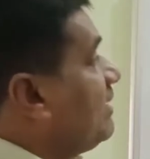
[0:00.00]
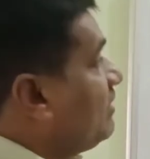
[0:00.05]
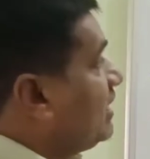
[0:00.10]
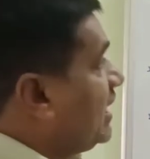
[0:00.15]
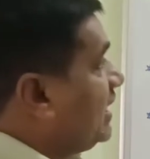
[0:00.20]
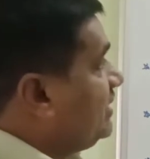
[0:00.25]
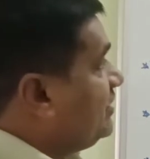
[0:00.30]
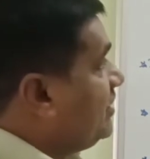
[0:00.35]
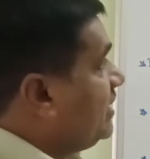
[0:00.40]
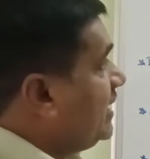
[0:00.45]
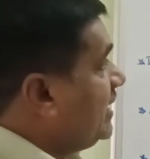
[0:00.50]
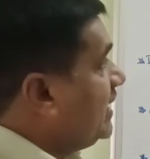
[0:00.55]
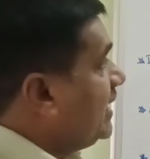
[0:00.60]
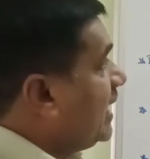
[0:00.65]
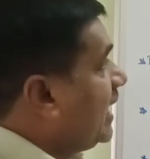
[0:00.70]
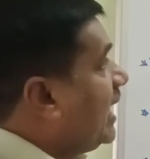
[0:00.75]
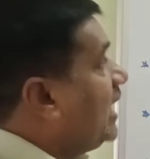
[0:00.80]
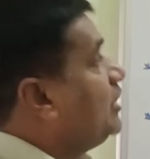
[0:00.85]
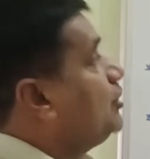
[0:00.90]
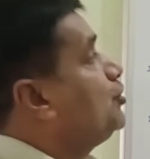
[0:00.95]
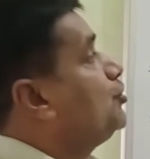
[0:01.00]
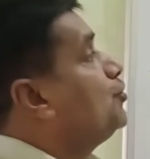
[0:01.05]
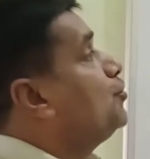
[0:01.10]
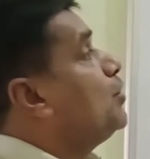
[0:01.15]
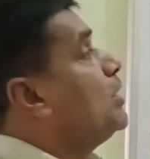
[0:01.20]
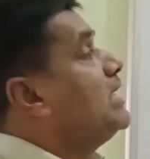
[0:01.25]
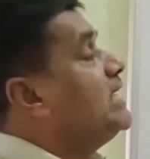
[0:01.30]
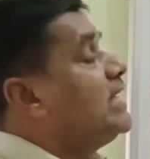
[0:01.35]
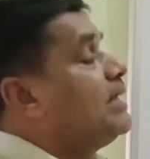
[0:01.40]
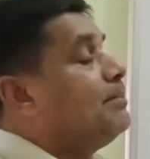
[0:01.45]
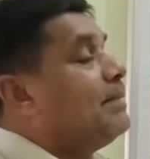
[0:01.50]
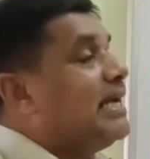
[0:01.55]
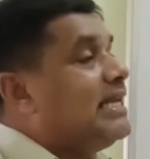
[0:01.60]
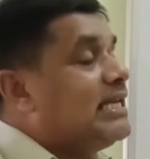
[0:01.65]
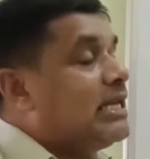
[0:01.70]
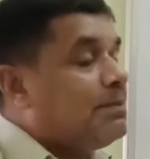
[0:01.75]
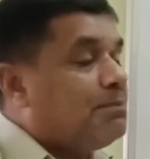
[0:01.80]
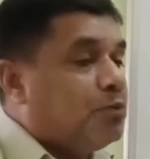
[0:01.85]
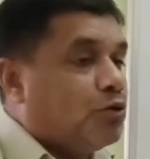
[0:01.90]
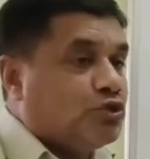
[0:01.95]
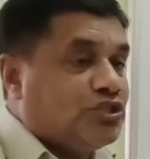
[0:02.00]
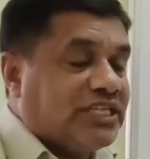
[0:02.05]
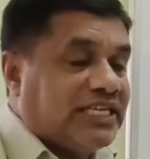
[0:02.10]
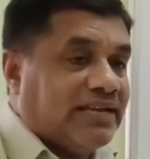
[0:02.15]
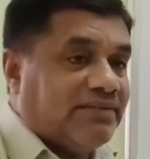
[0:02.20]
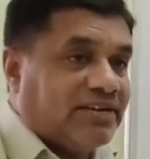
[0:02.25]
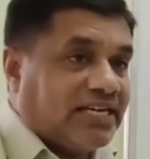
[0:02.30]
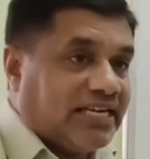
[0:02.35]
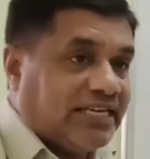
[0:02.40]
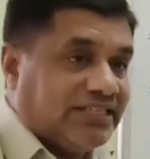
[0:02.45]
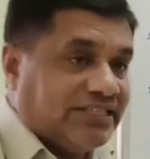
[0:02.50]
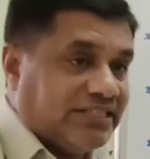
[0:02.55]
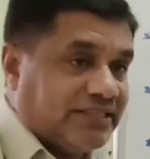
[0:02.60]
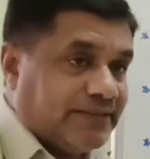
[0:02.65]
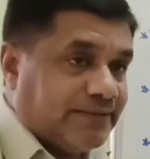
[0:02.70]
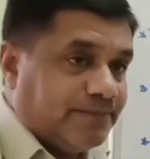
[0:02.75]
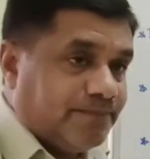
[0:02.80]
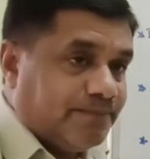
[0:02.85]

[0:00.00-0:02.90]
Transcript: our country and 200 minor ports in our country.